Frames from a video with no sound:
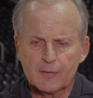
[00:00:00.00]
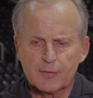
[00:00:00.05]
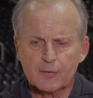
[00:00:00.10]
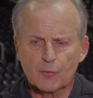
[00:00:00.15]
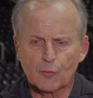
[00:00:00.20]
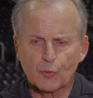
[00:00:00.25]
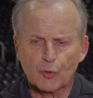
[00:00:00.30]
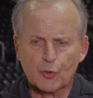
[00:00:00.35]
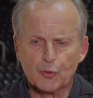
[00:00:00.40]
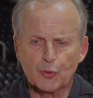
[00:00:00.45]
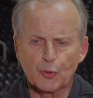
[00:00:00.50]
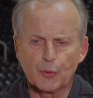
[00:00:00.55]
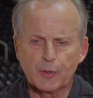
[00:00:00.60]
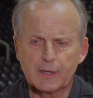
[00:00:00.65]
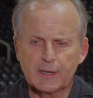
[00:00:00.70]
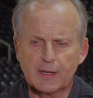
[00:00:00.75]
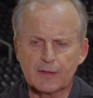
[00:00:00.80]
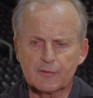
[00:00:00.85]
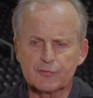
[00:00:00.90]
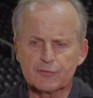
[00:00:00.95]
the
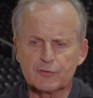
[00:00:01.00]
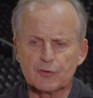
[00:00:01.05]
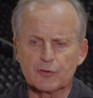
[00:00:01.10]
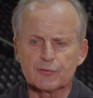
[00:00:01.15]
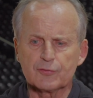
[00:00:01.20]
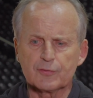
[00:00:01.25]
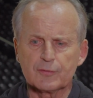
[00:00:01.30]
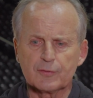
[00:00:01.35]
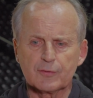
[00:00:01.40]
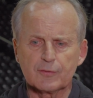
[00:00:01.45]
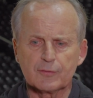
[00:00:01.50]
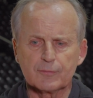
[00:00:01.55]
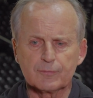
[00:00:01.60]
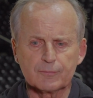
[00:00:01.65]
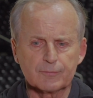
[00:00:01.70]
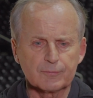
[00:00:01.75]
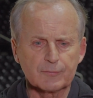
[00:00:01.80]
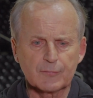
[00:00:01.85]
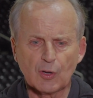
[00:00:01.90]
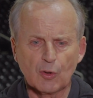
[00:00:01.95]
recruiting has just
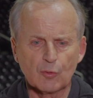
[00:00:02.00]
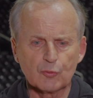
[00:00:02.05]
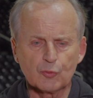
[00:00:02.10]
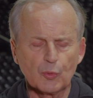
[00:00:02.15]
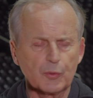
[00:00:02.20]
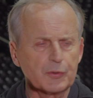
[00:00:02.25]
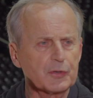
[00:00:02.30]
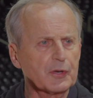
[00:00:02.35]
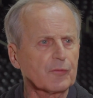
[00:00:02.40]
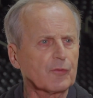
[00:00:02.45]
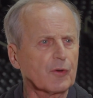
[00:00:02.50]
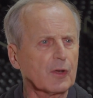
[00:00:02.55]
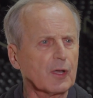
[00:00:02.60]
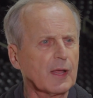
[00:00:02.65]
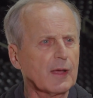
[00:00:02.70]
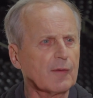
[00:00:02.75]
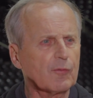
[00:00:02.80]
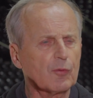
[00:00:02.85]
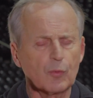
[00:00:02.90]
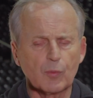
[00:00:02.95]
gone to a different
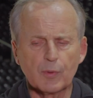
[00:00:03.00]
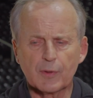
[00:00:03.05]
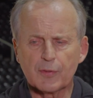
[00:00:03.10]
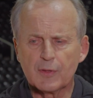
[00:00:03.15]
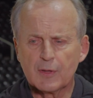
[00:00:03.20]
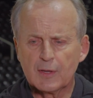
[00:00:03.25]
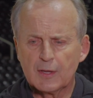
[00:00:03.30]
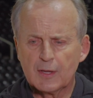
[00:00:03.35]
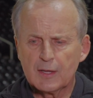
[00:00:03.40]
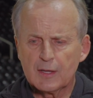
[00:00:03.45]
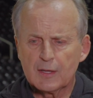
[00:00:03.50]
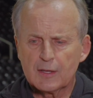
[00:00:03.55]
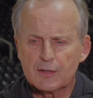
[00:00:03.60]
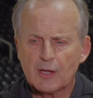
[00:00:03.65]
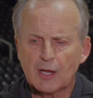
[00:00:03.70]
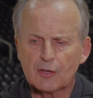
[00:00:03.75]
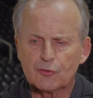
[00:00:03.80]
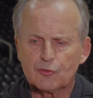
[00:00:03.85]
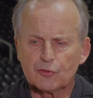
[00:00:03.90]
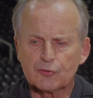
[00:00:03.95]
level with
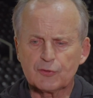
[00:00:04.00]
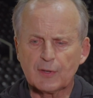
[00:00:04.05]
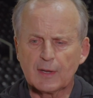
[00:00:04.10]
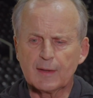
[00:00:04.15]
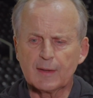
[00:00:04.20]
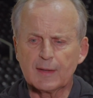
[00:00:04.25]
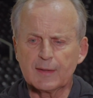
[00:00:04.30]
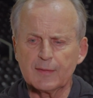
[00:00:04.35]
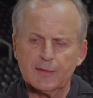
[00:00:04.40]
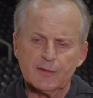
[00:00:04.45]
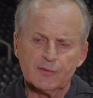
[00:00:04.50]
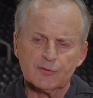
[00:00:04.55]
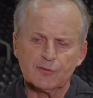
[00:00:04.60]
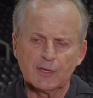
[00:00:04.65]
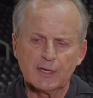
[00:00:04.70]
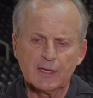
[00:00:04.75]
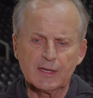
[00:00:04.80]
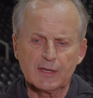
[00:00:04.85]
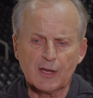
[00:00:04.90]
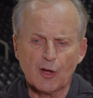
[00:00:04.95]
not just uh, this
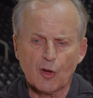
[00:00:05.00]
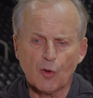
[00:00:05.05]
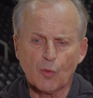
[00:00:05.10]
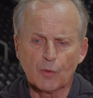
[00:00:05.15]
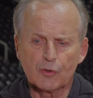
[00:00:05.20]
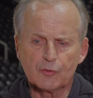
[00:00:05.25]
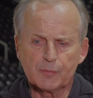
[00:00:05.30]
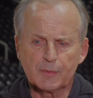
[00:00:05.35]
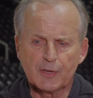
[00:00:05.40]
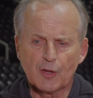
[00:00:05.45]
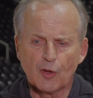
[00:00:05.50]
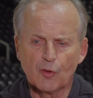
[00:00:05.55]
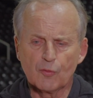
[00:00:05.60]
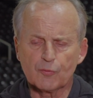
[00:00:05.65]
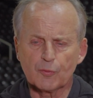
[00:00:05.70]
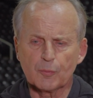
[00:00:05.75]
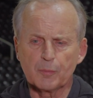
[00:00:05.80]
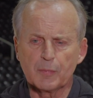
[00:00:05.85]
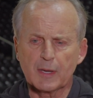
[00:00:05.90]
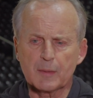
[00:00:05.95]
league had always been known
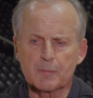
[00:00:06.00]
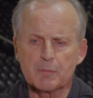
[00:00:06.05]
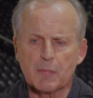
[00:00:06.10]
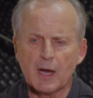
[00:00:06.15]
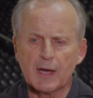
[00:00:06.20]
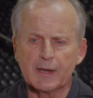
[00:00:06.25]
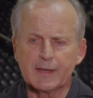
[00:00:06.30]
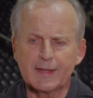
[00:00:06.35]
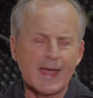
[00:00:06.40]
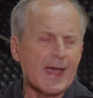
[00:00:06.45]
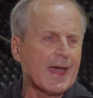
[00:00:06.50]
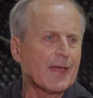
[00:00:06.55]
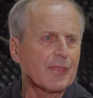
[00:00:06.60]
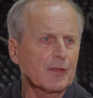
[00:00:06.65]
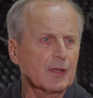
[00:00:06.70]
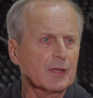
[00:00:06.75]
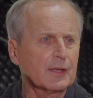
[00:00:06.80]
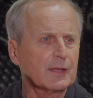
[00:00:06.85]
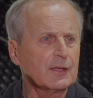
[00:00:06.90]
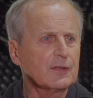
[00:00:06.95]
for big body
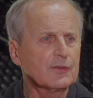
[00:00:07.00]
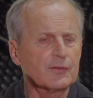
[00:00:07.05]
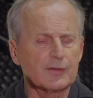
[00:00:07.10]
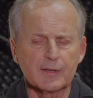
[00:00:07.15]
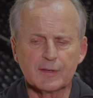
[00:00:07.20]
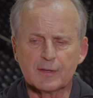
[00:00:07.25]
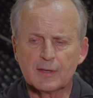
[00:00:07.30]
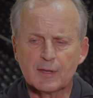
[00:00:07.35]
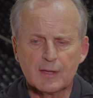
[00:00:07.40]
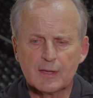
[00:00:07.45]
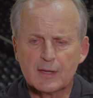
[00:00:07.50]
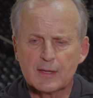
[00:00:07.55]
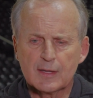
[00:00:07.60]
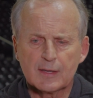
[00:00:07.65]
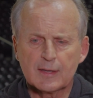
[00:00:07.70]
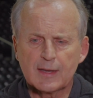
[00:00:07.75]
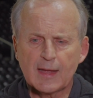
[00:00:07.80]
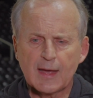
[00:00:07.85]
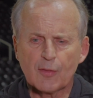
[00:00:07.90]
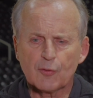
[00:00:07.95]
athletes and
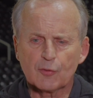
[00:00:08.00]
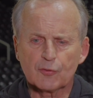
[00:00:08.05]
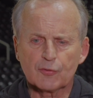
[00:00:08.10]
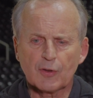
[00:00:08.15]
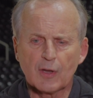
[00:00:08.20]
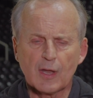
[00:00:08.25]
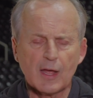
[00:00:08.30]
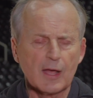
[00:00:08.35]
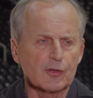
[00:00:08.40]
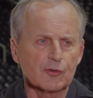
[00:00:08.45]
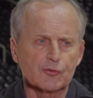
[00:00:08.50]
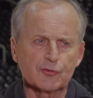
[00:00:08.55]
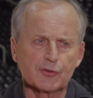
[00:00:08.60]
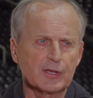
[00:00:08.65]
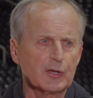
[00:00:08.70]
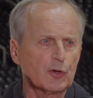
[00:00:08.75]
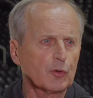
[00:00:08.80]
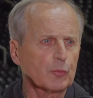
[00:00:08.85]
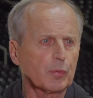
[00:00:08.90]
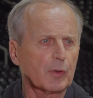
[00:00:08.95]
now there's a lot of
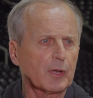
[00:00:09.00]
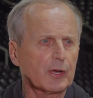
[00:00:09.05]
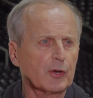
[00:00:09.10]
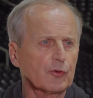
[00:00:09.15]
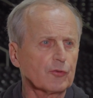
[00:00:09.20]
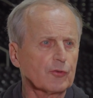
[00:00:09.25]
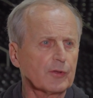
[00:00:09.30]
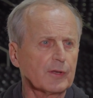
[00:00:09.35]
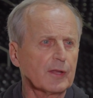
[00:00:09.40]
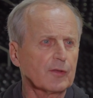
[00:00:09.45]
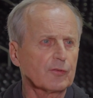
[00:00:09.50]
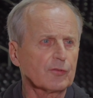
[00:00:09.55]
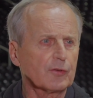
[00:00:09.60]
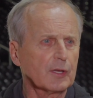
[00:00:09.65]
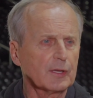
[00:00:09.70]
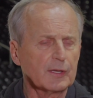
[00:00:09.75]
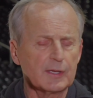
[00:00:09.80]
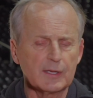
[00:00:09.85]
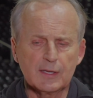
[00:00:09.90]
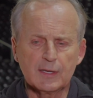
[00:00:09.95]
skilled players in this
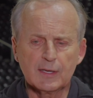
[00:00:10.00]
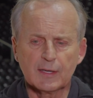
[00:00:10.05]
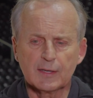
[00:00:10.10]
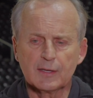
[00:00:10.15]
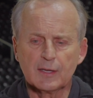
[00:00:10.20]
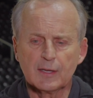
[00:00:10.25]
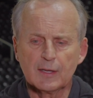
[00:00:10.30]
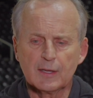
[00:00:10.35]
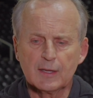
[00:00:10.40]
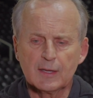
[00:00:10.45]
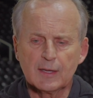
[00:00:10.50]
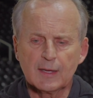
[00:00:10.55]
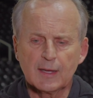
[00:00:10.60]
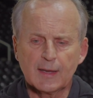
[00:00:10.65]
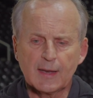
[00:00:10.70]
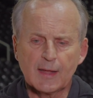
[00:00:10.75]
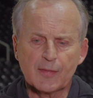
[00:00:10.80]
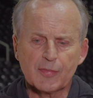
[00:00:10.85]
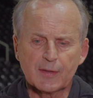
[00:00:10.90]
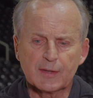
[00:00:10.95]
league and
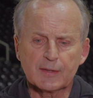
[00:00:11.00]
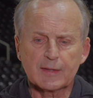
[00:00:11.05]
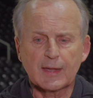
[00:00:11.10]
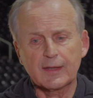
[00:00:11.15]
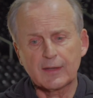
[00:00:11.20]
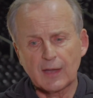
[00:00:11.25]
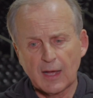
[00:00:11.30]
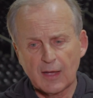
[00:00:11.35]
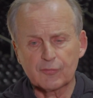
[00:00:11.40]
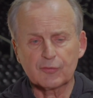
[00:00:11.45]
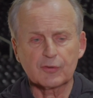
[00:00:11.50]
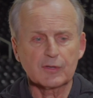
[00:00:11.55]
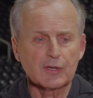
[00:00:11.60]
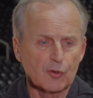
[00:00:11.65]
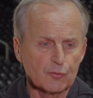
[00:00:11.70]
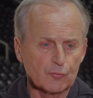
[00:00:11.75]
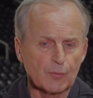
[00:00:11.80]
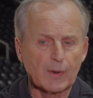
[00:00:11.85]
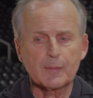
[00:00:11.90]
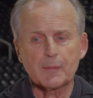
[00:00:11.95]
and I think that obviously
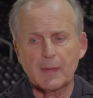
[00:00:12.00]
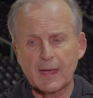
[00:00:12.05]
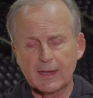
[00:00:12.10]
goes right